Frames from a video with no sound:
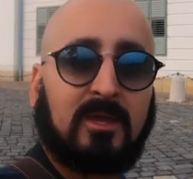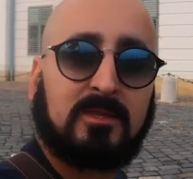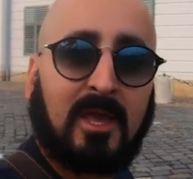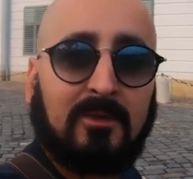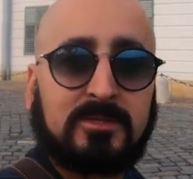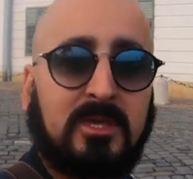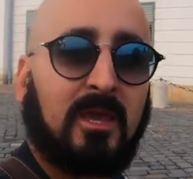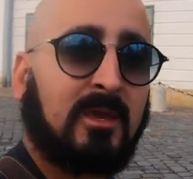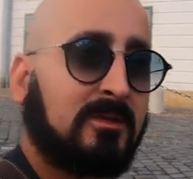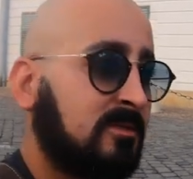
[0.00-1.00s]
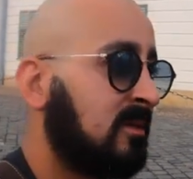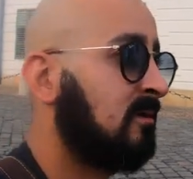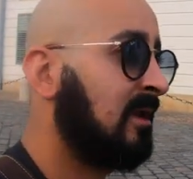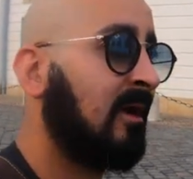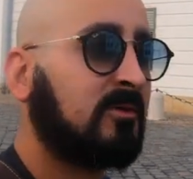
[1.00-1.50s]
in the day, it was kings.
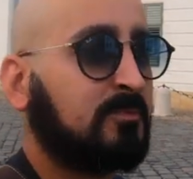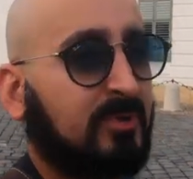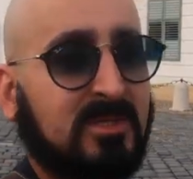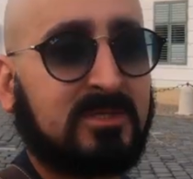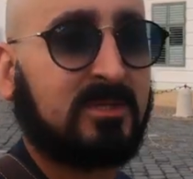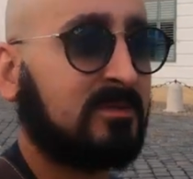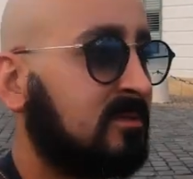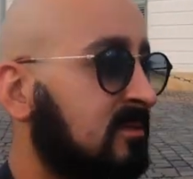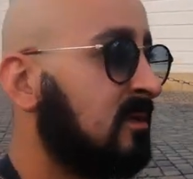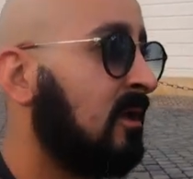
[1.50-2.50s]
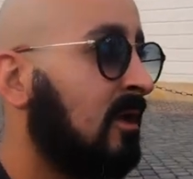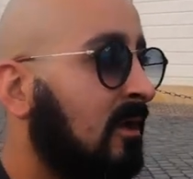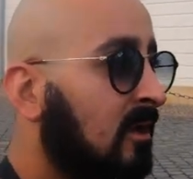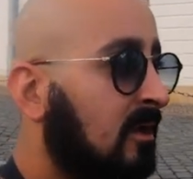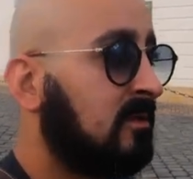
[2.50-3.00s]
Now it's presidents
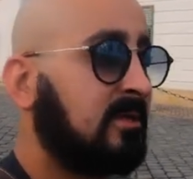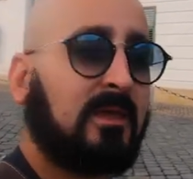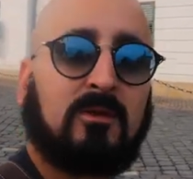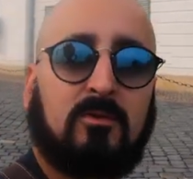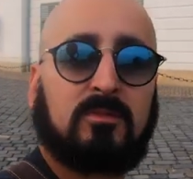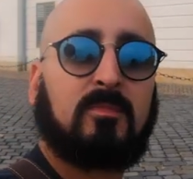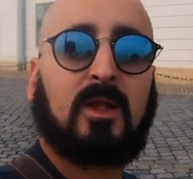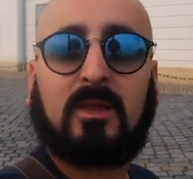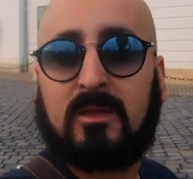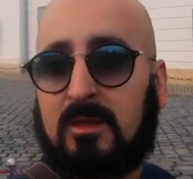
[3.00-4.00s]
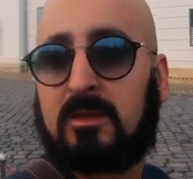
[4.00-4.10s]
taking all the money.